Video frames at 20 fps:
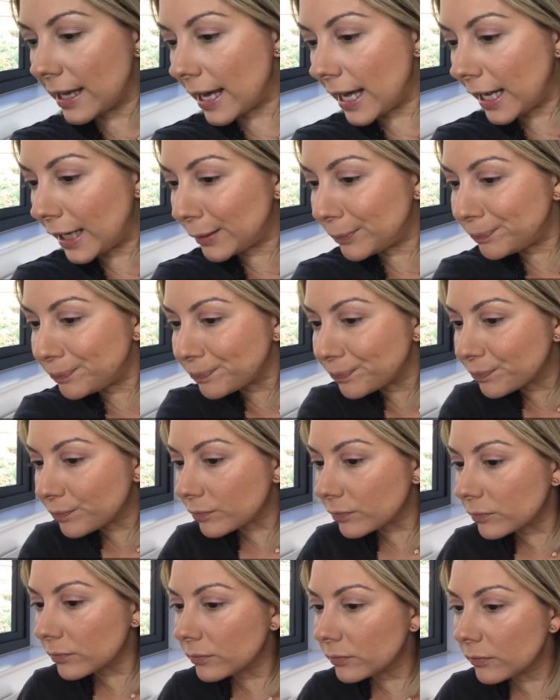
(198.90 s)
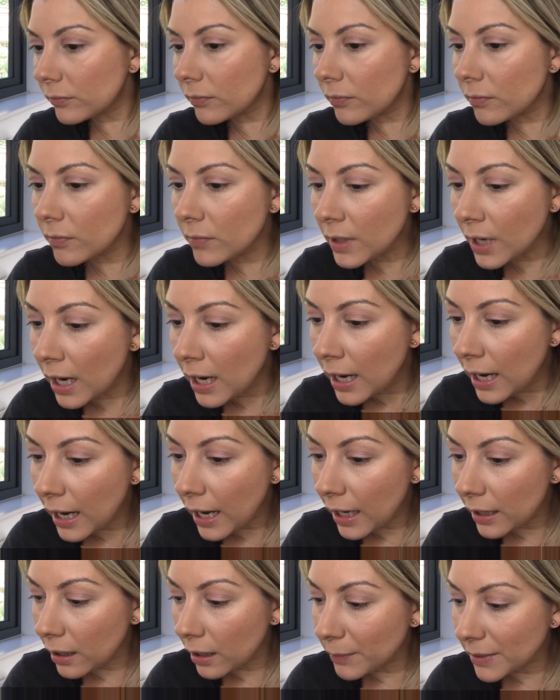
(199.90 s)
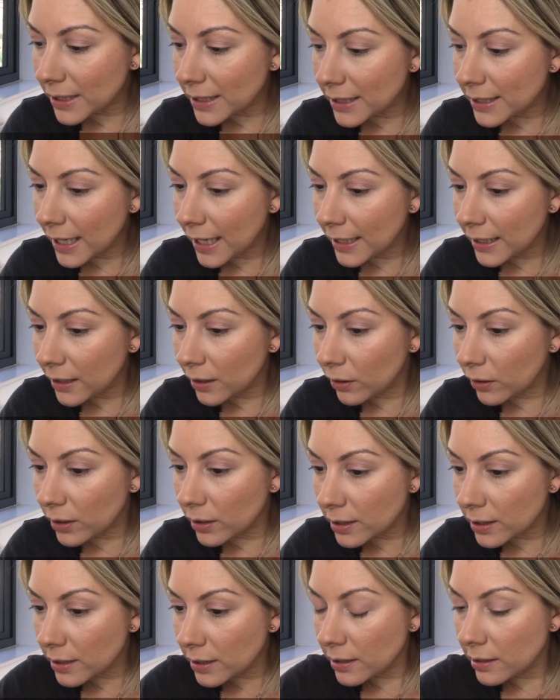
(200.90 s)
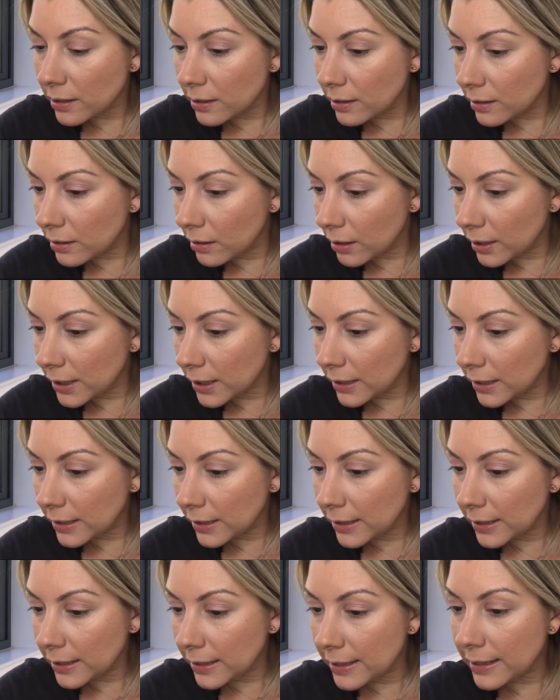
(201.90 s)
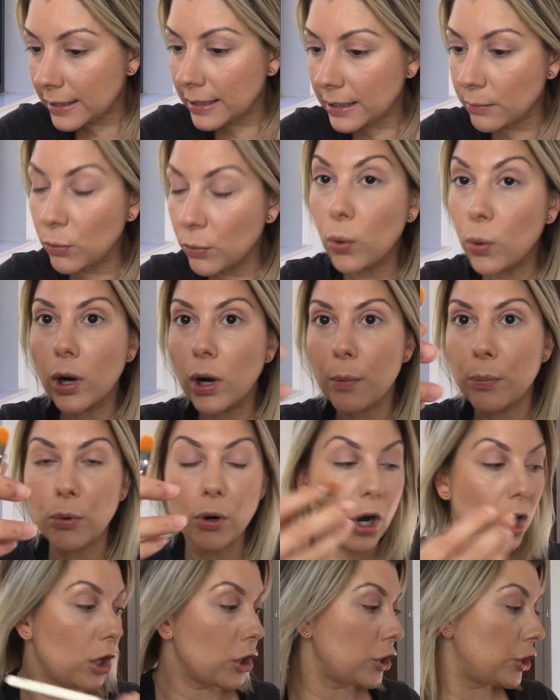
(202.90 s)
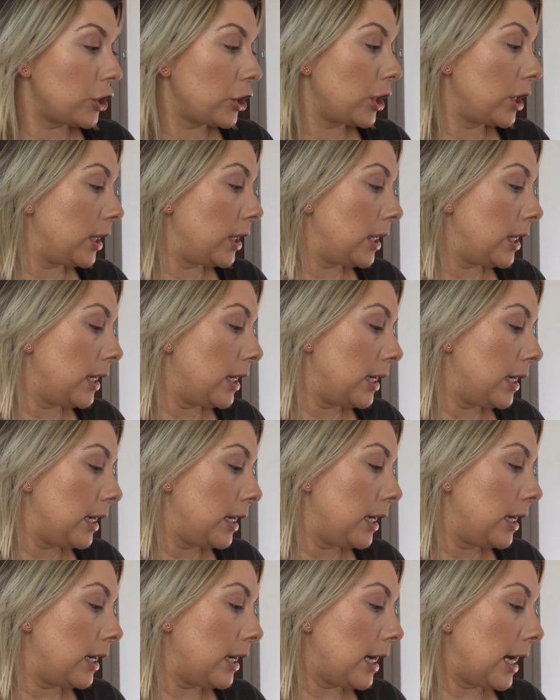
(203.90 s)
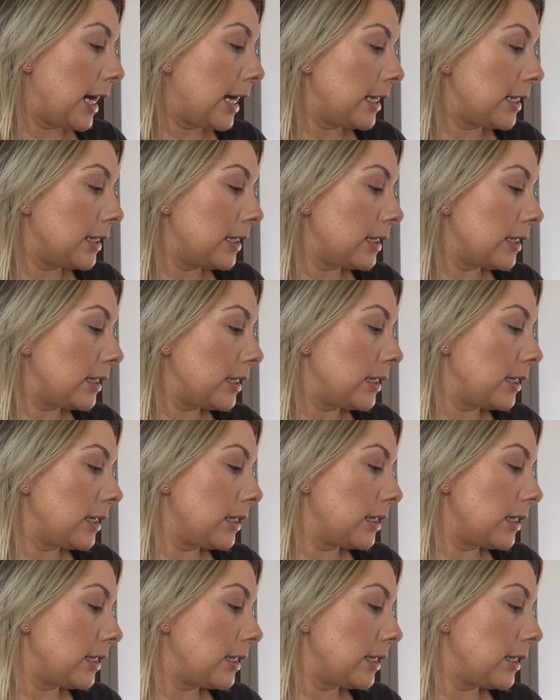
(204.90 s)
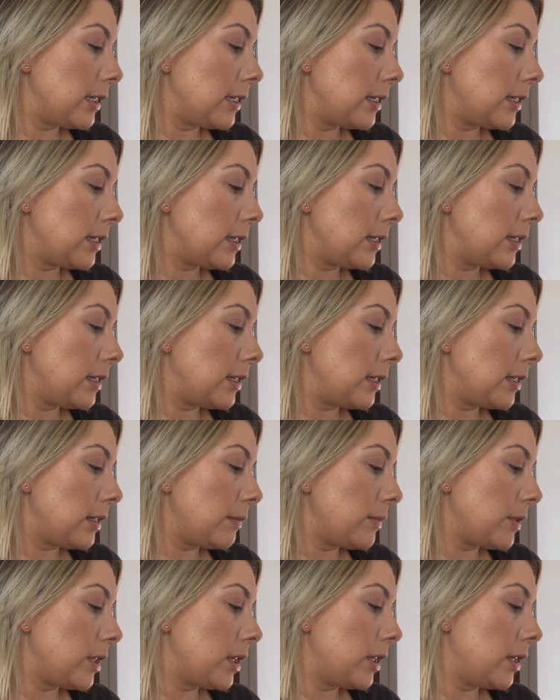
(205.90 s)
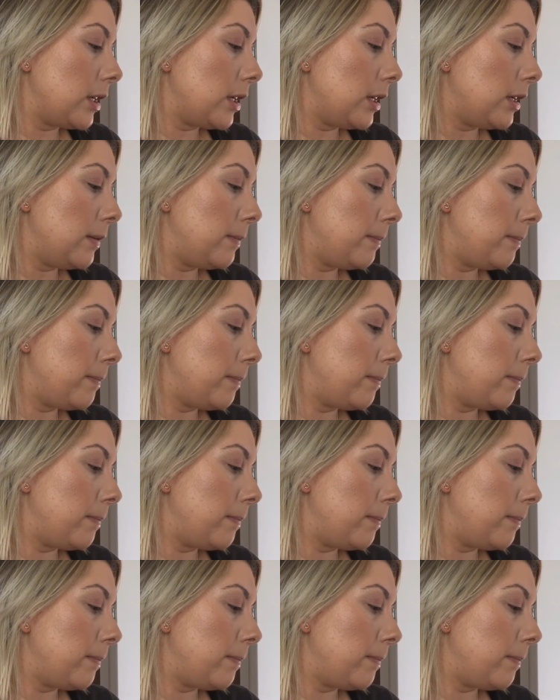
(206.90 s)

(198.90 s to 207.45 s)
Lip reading: there, and I'm going to take it on a slightly smaller brush, and I'm going to